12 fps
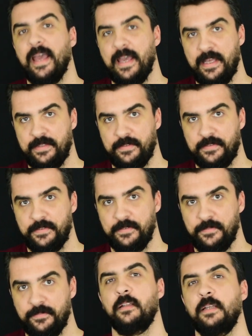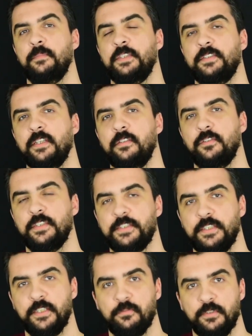And let me tell you a
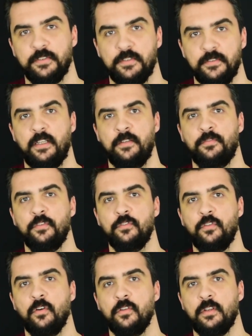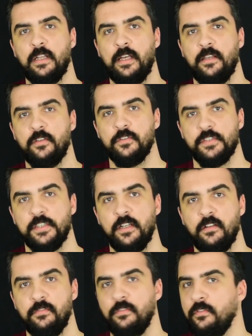secret. If you don't like
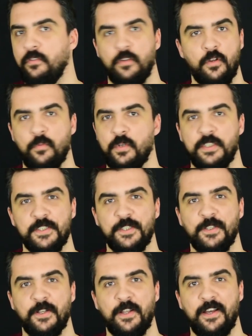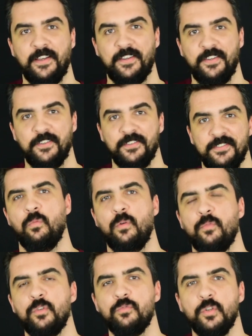yourself, no one is gonna like you.
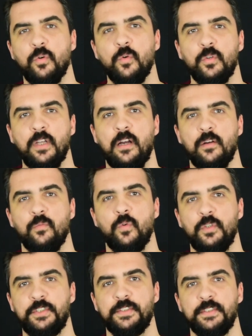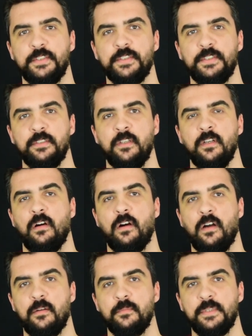When we record our voices,
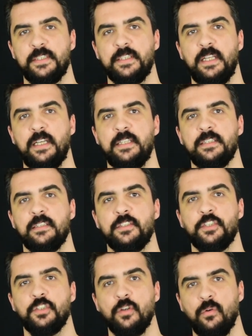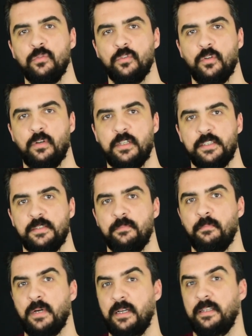our mistakes are shown to us
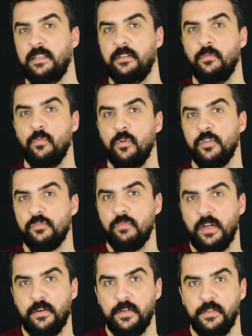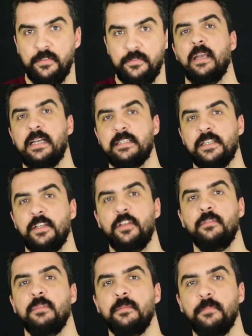by that voice record. As a
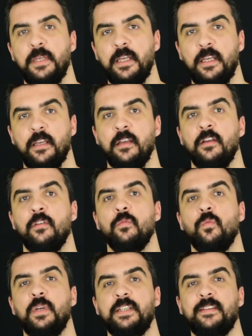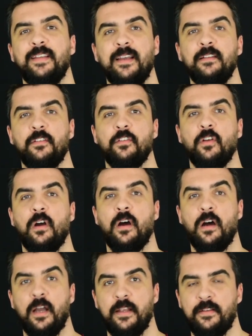human being, we tend to
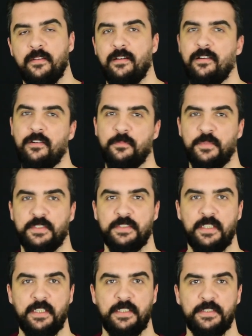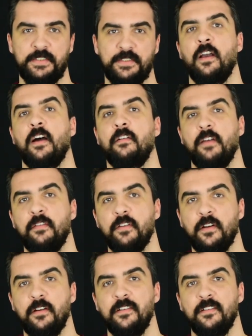hide our mistakes.
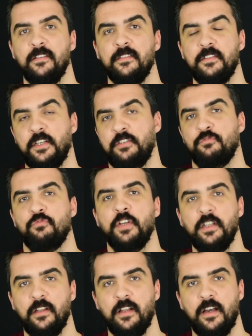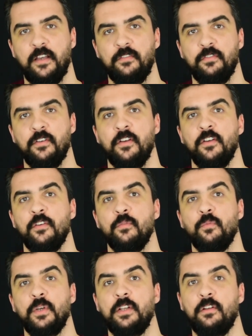However, in real life,
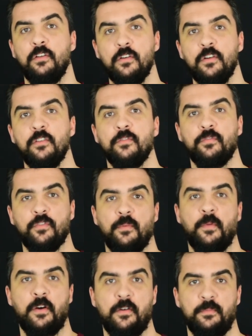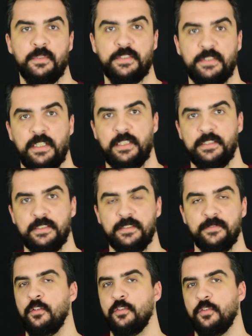we learn from our mistakes.
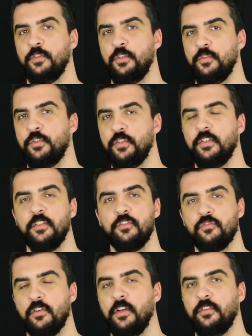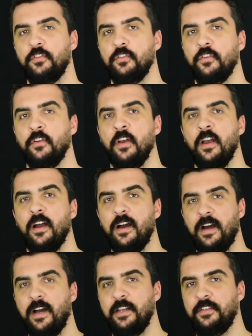So you shouldn't try to
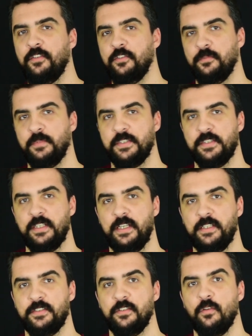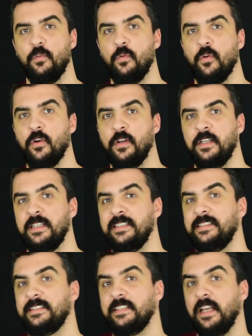hide your mistakes or
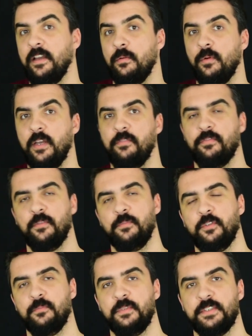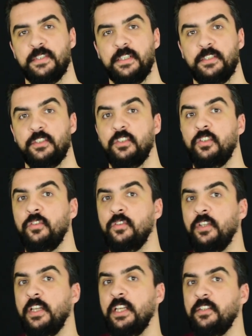stay away from your mistakes. You
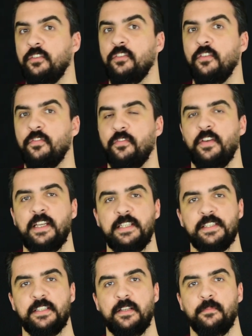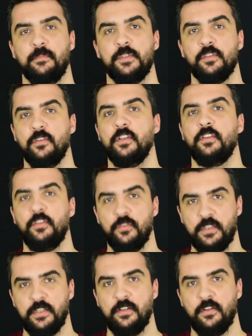need to face them so that you
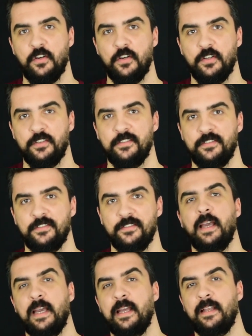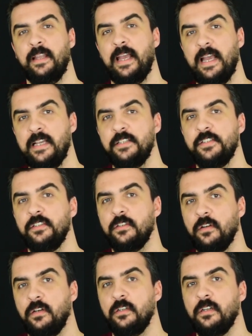can learn. And as
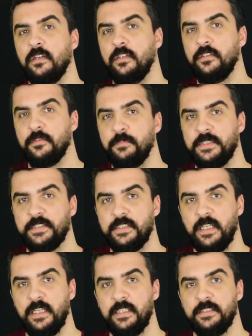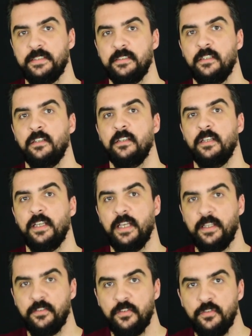you conquer your mistakes
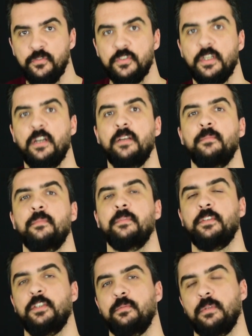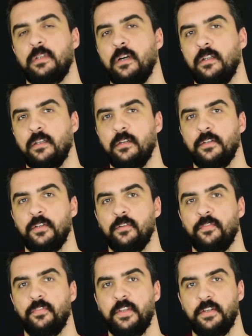In due time, you will conquer
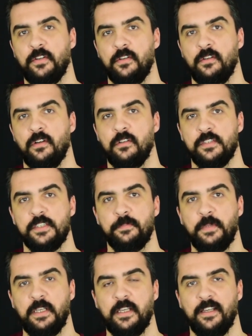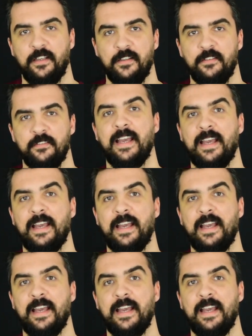your fear of speaking.